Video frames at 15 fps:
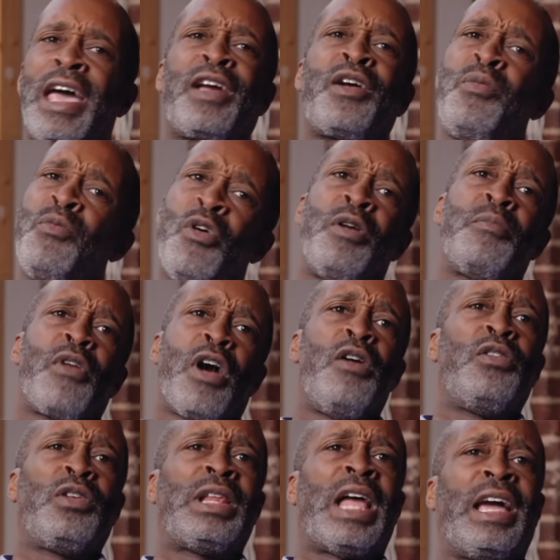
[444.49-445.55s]
Okay, come on, bro.
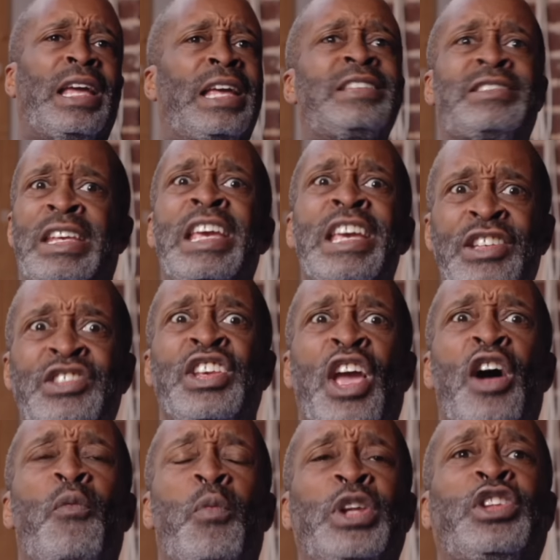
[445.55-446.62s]
Like, it's
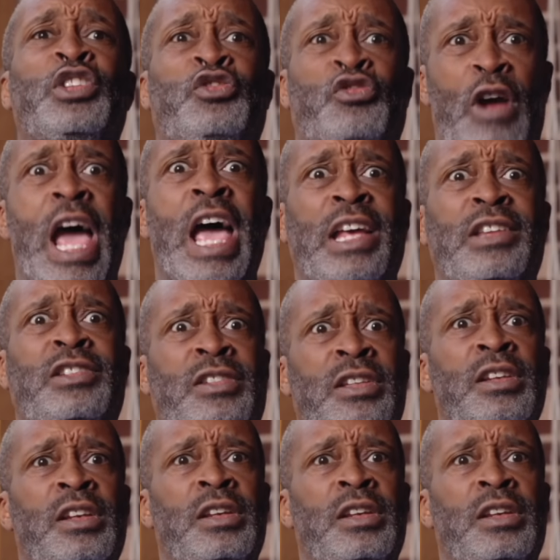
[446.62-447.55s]
easier with the dreads?